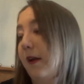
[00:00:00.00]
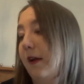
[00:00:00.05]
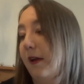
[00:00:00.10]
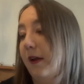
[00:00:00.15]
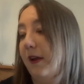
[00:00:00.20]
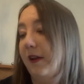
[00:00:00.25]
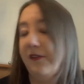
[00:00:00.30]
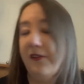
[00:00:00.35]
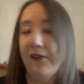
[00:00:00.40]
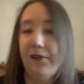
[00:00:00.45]

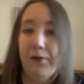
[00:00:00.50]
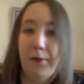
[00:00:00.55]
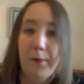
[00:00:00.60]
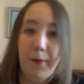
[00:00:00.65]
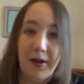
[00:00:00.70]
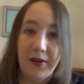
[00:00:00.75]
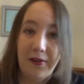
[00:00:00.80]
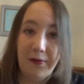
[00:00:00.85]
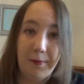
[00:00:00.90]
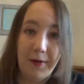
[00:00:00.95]
it just
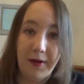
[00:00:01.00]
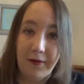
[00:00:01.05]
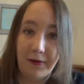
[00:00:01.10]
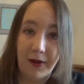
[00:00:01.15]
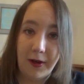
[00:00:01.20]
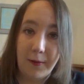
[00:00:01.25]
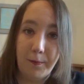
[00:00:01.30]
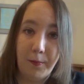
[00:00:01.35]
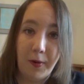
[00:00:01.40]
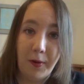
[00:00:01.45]
reminds me of
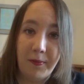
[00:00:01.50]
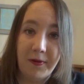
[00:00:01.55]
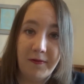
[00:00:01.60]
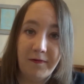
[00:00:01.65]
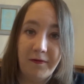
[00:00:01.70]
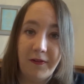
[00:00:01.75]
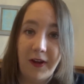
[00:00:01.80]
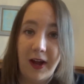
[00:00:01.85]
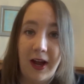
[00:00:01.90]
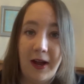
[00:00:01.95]
like bobbing
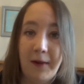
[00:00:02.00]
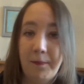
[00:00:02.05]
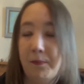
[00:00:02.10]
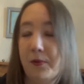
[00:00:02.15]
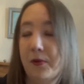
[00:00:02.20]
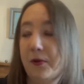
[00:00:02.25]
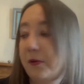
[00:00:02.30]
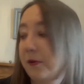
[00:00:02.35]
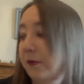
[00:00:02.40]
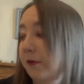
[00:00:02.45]
for
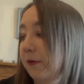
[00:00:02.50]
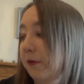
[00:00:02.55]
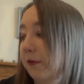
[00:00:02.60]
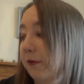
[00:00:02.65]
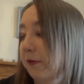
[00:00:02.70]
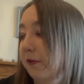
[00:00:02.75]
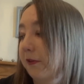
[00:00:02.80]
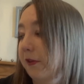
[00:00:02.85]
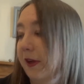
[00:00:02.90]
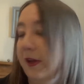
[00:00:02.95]

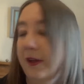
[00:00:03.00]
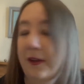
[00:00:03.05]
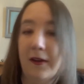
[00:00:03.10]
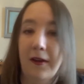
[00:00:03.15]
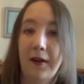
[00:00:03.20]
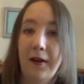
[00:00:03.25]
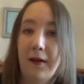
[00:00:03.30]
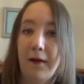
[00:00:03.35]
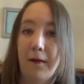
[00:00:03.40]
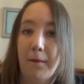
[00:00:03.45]
apples and
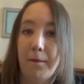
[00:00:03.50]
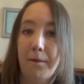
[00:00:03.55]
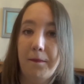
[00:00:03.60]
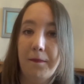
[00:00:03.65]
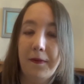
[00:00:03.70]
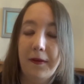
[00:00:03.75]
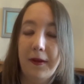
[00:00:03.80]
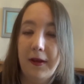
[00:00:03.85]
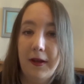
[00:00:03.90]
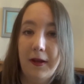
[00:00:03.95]
like
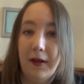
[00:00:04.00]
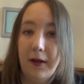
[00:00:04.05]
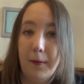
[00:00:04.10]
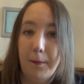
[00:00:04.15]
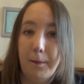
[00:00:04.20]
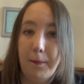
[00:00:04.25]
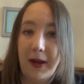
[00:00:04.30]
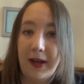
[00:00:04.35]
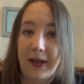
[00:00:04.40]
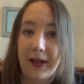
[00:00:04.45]

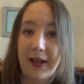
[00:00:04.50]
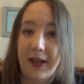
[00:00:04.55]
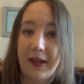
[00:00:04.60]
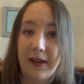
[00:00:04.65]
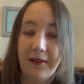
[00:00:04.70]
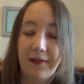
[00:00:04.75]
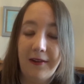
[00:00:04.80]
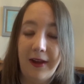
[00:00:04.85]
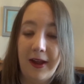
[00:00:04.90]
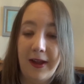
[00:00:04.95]
back in the
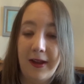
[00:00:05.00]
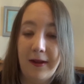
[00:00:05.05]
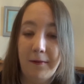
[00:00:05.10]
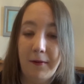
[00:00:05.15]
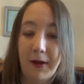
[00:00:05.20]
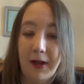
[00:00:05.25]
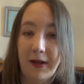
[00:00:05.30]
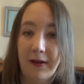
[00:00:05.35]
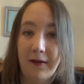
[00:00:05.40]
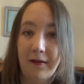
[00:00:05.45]
day
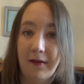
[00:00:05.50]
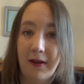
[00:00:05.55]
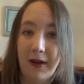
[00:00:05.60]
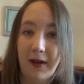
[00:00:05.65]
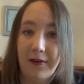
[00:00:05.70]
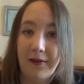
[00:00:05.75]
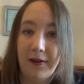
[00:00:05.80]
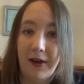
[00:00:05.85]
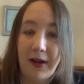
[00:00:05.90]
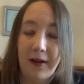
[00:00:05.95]
when
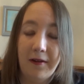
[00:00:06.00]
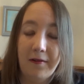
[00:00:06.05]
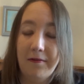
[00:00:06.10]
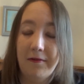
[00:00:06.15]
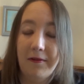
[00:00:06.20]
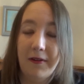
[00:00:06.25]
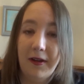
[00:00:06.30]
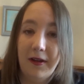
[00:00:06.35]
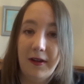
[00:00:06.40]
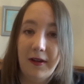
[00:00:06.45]
I'd have
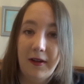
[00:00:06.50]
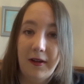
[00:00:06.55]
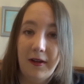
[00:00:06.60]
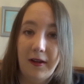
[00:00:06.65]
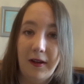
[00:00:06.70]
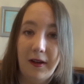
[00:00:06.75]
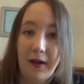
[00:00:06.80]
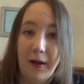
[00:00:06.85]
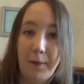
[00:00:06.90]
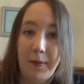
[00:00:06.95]

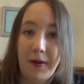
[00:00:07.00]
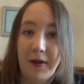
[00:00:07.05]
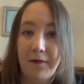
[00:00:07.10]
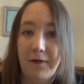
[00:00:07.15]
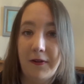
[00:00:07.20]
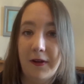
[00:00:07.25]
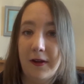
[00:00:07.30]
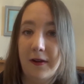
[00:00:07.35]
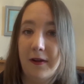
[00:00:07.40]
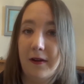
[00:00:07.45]
a bit of
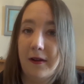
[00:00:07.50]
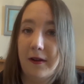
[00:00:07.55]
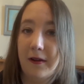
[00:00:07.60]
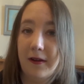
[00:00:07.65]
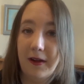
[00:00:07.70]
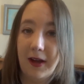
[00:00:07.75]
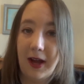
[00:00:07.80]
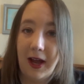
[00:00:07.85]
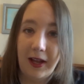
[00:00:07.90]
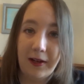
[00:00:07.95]
a
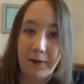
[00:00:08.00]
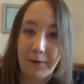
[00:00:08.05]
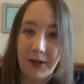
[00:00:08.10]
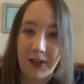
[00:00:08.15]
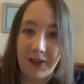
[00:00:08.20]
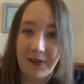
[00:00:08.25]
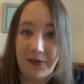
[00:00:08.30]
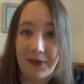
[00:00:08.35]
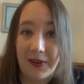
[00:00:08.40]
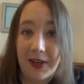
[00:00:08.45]

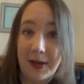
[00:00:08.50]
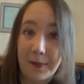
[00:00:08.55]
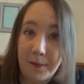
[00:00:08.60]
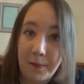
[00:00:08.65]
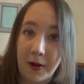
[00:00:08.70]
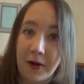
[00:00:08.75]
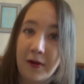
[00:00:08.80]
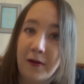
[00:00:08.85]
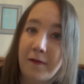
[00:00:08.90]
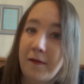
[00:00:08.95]
Halloween
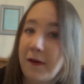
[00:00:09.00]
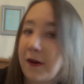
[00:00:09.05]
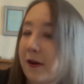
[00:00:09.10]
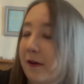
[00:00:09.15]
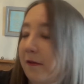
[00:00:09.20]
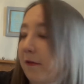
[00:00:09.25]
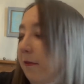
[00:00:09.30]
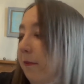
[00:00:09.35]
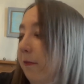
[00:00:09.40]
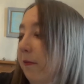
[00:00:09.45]

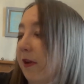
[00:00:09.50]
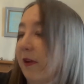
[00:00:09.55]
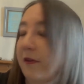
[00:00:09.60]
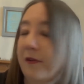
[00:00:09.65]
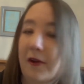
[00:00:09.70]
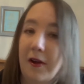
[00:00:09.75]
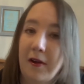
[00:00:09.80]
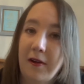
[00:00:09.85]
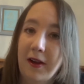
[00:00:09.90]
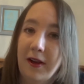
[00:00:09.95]
sleepover and we'd
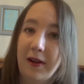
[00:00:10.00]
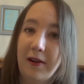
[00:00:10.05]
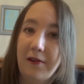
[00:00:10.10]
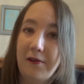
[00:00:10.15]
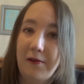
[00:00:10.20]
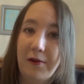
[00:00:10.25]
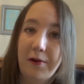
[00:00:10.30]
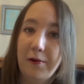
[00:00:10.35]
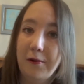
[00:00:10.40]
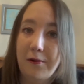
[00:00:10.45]
go like
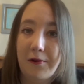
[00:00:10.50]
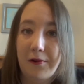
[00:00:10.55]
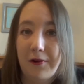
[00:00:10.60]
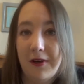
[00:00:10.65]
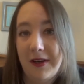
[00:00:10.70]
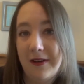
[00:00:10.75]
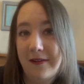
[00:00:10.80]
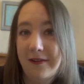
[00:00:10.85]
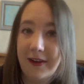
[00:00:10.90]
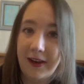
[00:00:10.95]

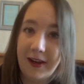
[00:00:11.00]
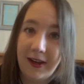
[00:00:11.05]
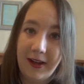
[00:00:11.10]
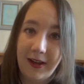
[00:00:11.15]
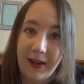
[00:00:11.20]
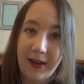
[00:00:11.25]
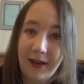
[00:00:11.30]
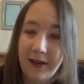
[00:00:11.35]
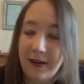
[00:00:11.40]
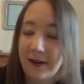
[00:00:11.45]

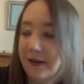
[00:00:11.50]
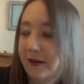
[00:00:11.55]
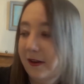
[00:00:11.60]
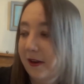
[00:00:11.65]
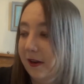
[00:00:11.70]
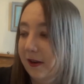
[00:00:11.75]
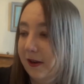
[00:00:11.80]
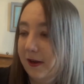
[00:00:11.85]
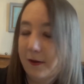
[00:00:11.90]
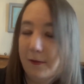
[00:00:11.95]
trick-or-treating and
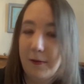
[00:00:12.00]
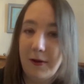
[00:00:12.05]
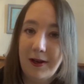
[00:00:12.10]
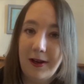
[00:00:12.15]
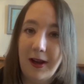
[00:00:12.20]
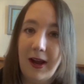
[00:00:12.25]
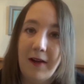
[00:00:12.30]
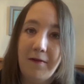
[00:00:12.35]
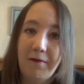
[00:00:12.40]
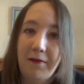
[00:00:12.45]
we'd
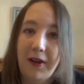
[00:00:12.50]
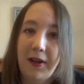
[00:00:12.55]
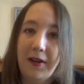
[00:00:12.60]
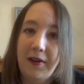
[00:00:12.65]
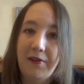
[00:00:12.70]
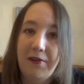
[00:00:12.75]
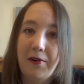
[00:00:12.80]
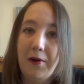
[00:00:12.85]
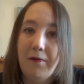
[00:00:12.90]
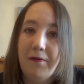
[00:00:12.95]
have
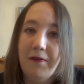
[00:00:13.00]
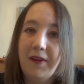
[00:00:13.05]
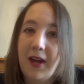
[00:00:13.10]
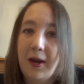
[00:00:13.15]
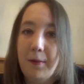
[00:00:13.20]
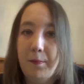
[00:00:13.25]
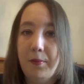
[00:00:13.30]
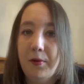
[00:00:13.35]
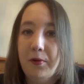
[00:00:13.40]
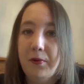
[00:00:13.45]
like toffee
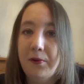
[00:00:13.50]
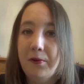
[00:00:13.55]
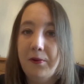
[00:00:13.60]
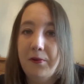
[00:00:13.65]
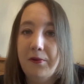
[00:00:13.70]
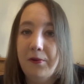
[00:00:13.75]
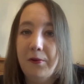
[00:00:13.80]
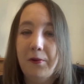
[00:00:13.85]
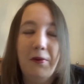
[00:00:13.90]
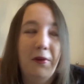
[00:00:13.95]

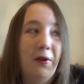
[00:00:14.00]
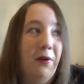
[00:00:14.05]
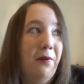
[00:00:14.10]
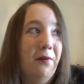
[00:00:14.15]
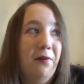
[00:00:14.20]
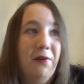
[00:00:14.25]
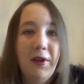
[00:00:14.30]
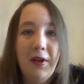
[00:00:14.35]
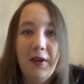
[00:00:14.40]
apples or those